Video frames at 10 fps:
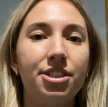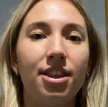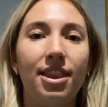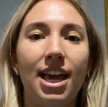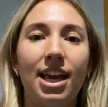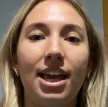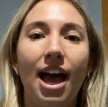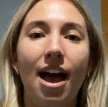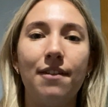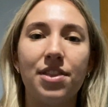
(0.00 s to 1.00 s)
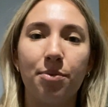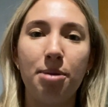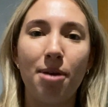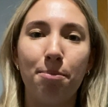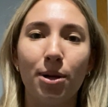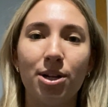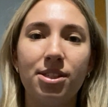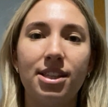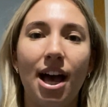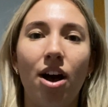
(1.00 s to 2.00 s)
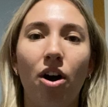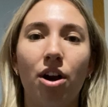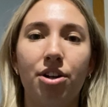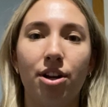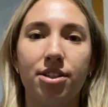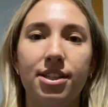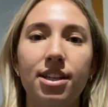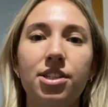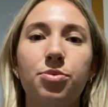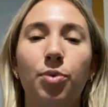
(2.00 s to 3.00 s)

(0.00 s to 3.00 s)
they have 3 members that are nurses,